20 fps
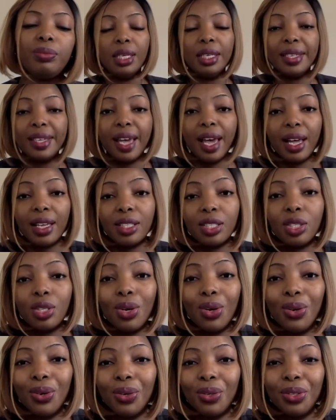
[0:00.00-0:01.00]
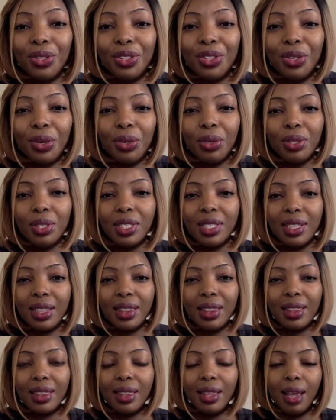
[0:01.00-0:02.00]
Yeah, so those
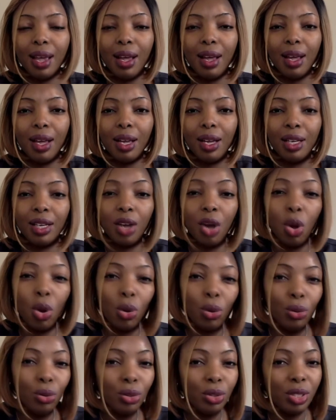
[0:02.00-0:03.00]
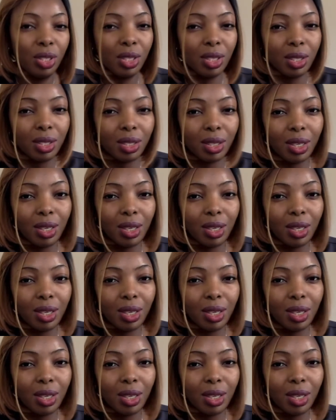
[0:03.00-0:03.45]
the codes,